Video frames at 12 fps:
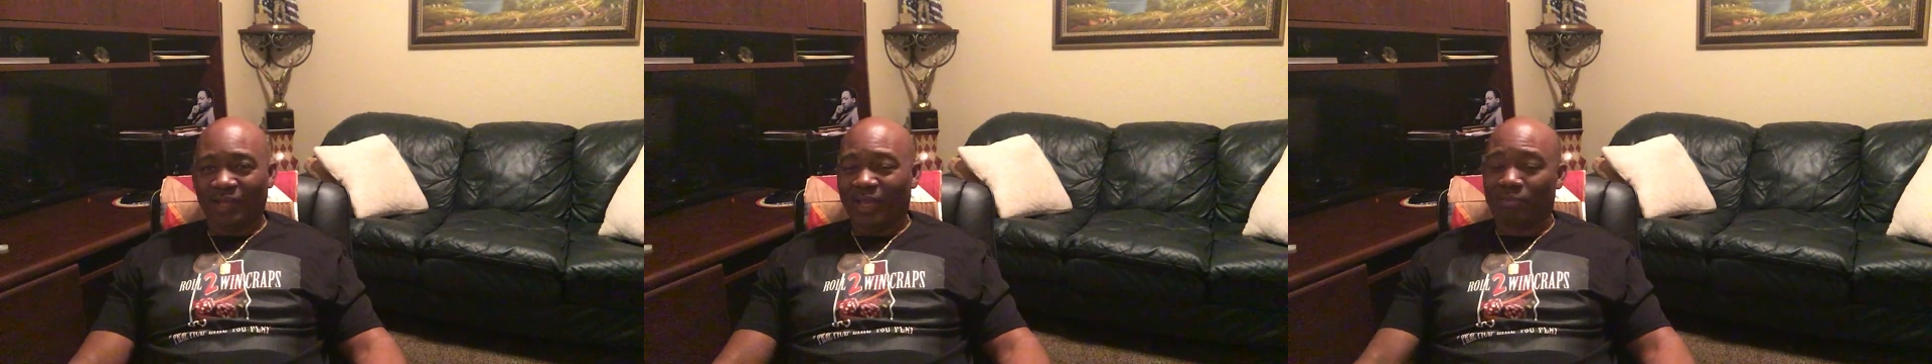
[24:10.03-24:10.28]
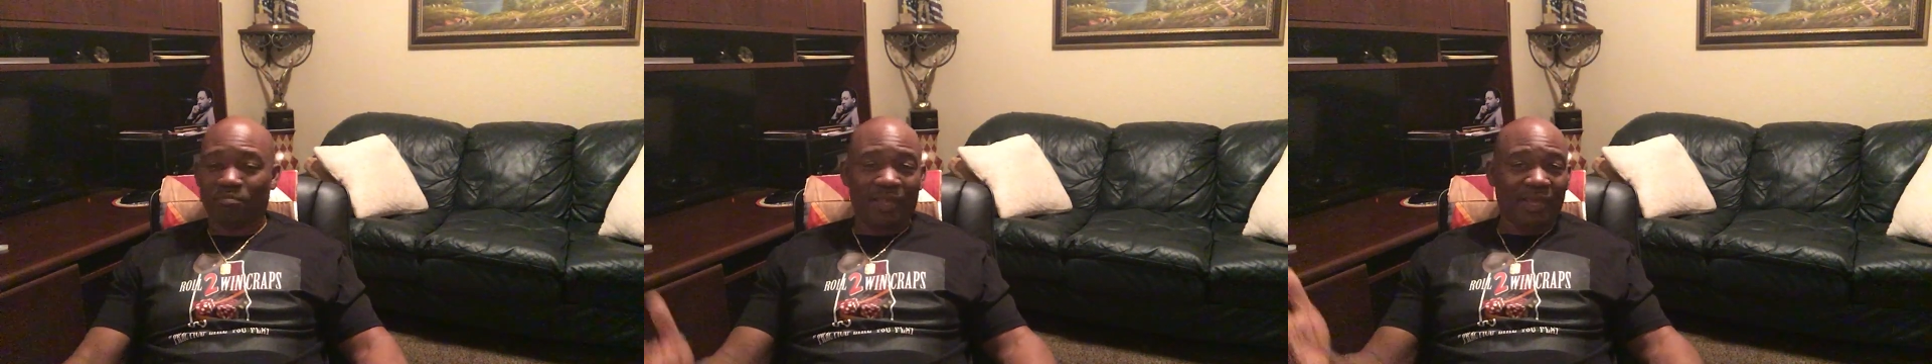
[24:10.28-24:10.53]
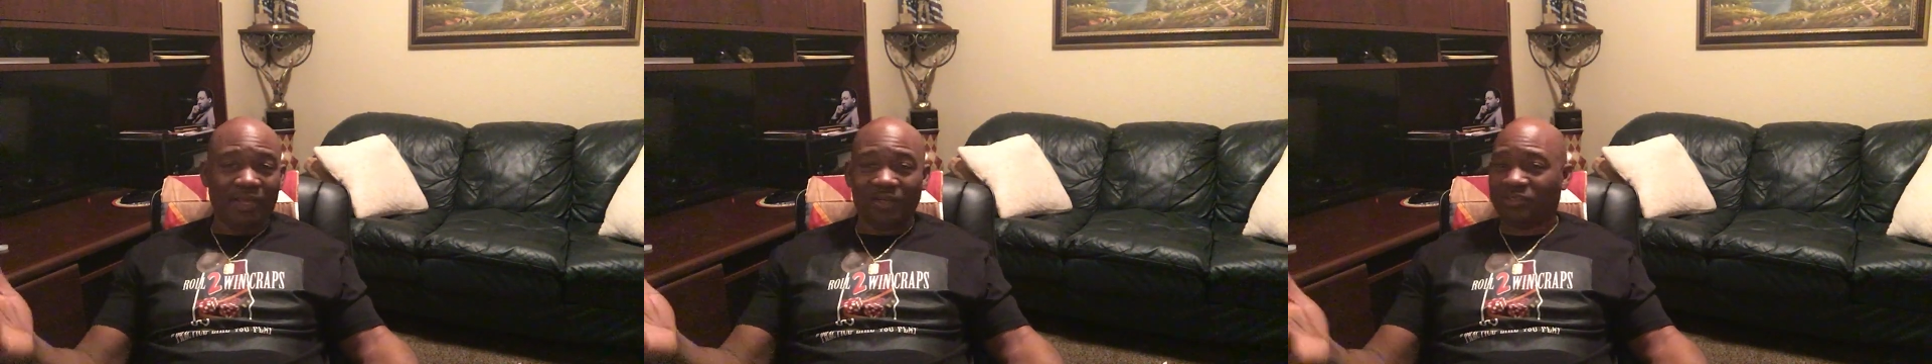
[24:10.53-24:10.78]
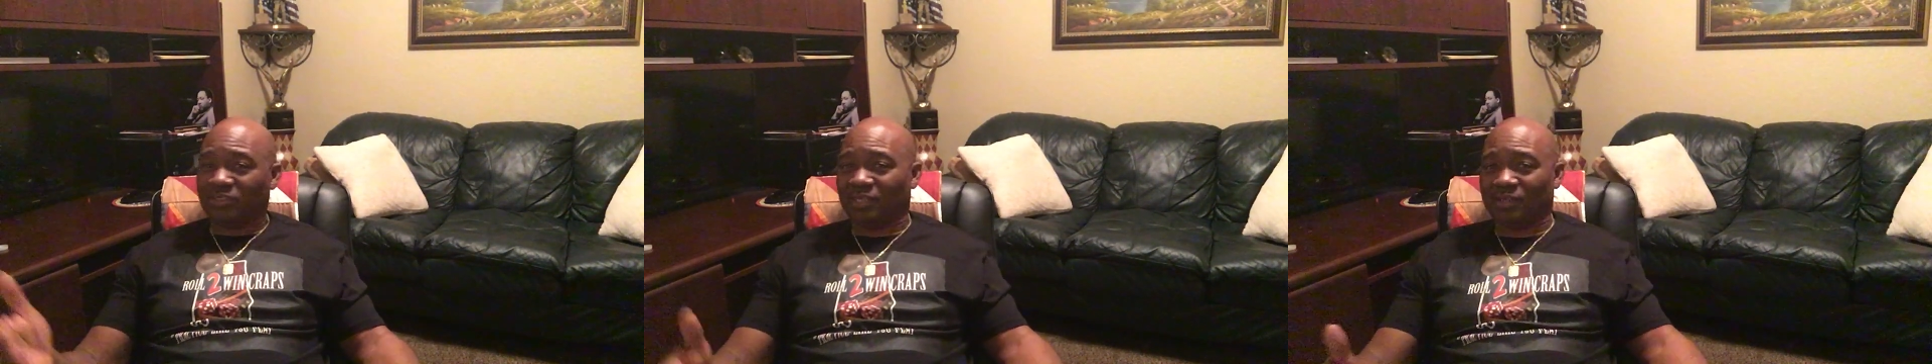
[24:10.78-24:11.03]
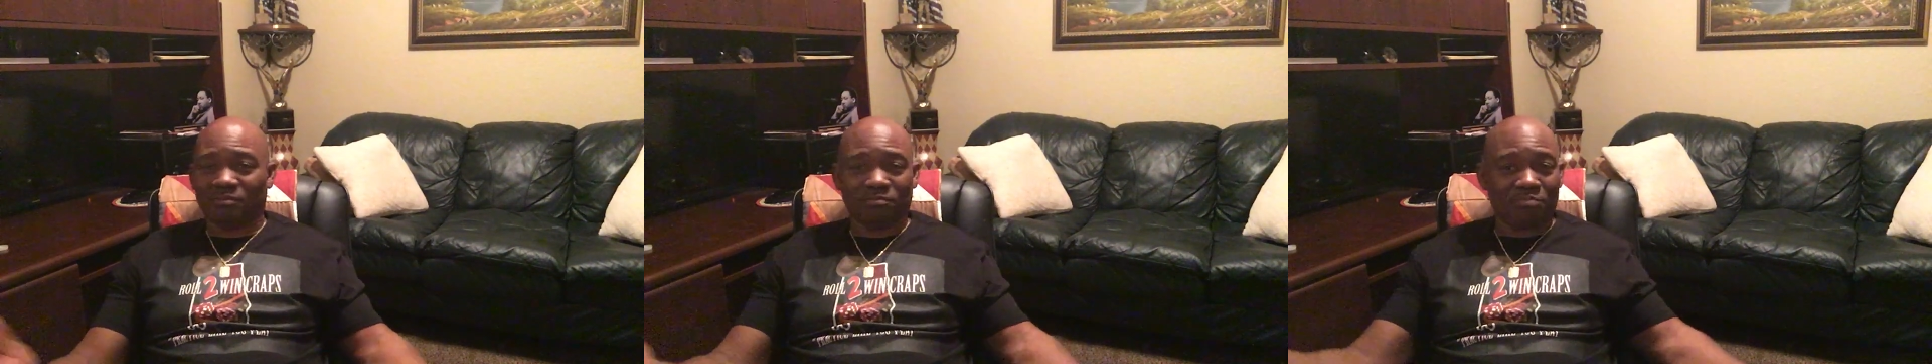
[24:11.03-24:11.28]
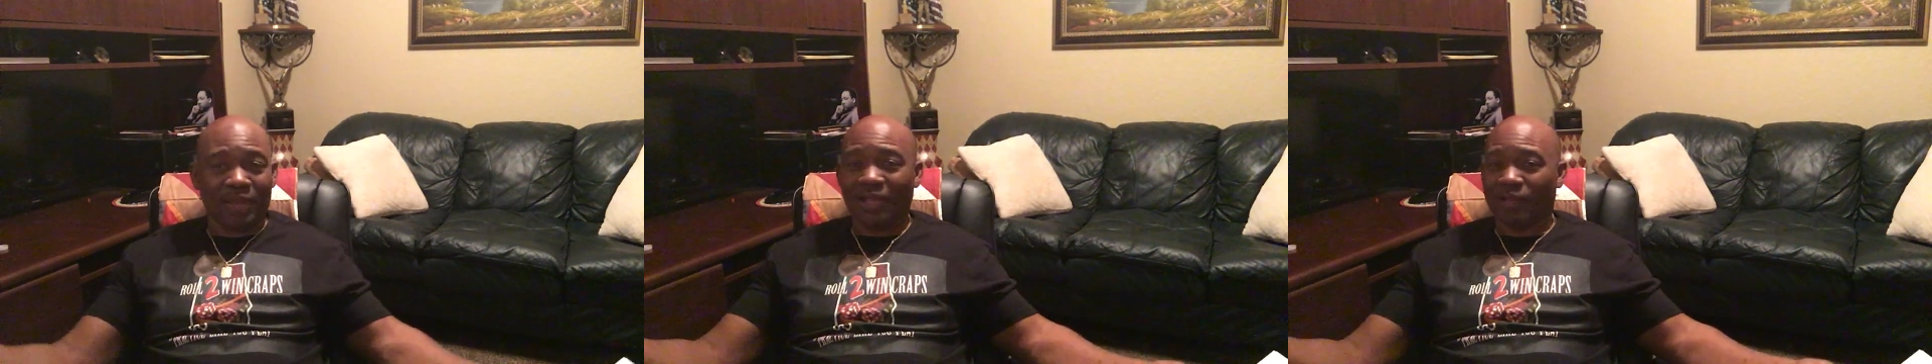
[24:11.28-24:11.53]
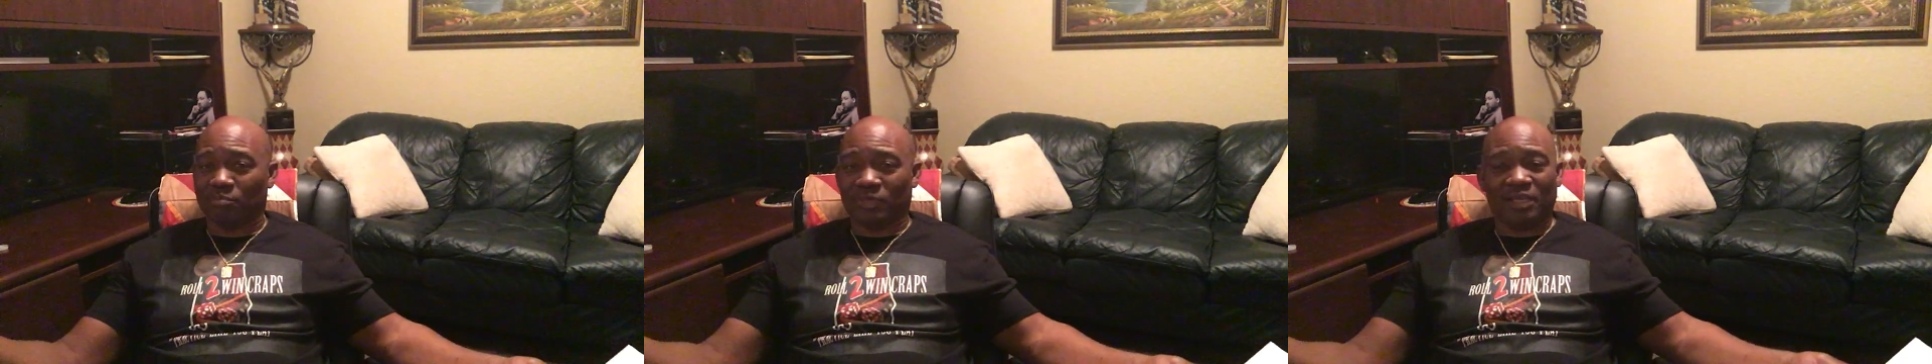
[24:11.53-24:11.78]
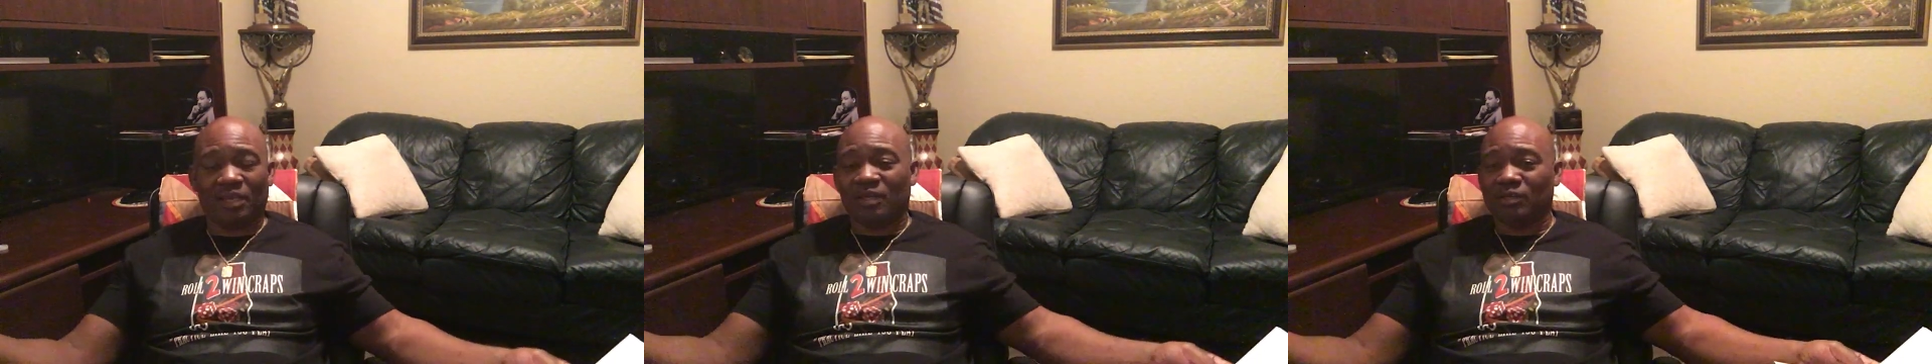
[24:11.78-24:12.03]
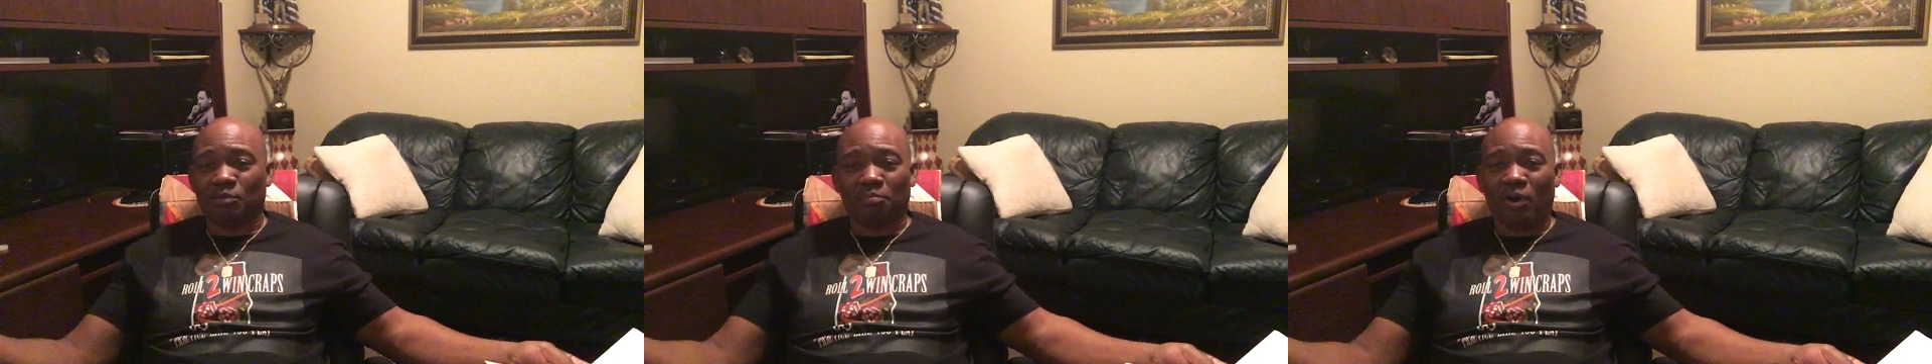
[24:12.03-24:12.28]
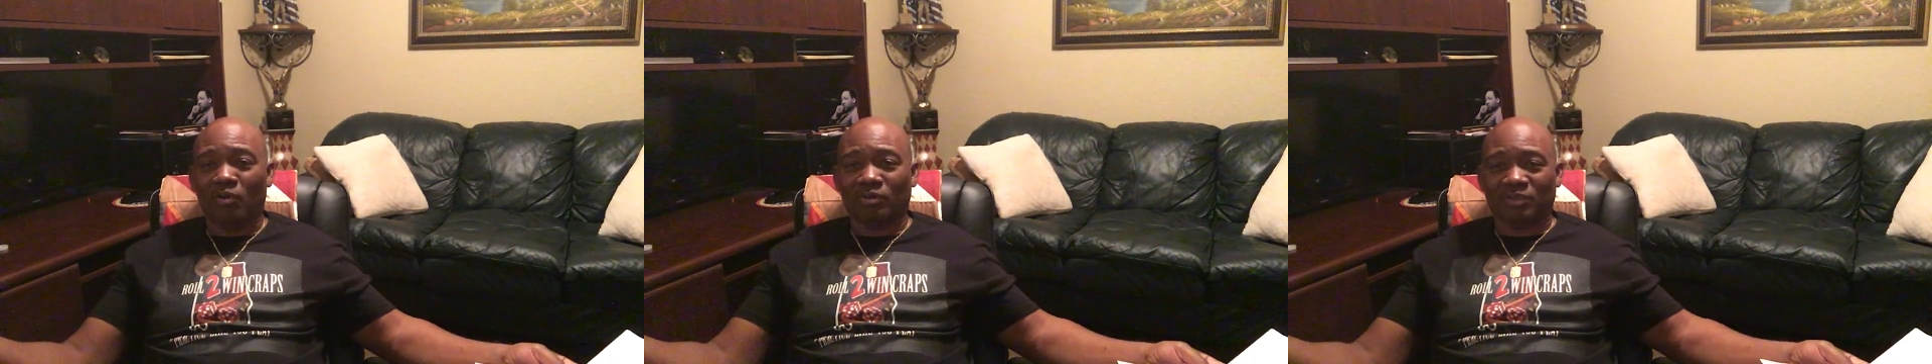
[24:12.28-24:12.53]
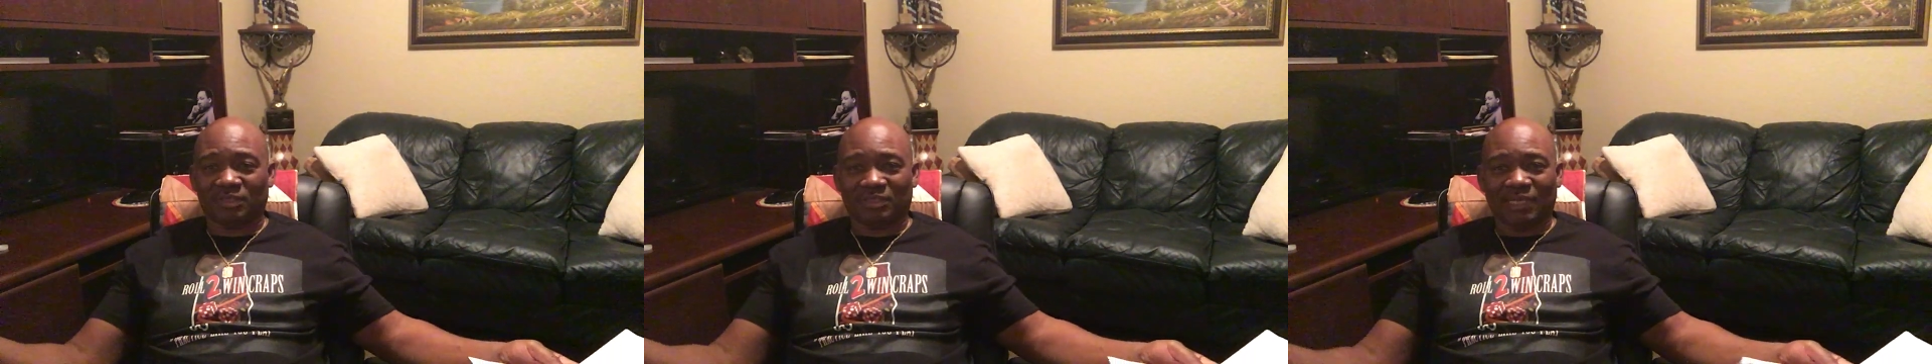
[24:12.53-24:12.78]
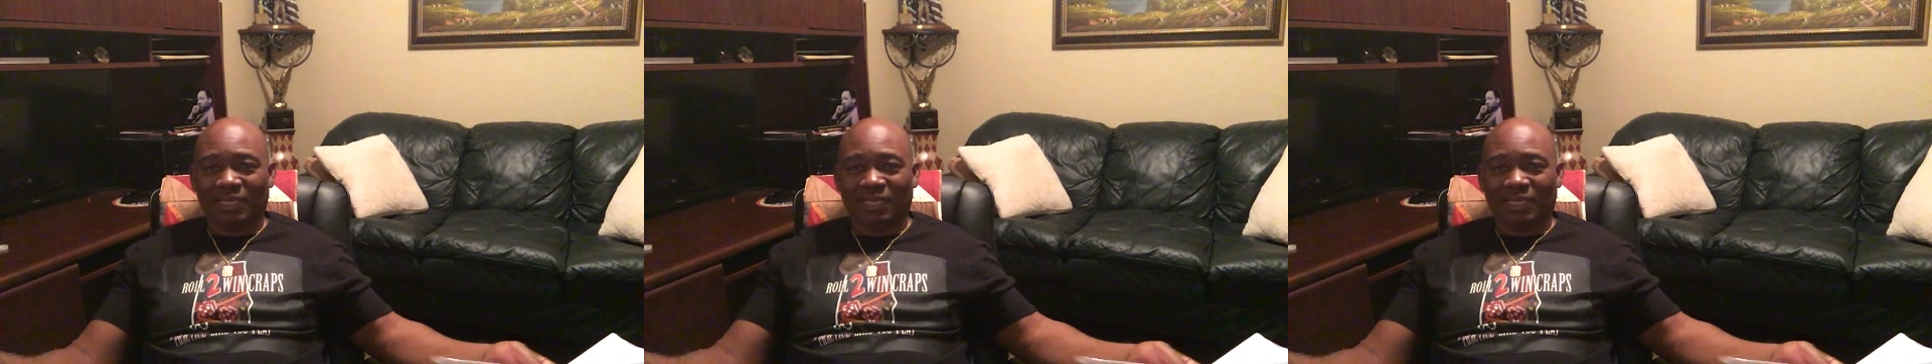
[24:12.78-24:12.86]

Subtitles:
And begging and shit, bam, he hit the bonus.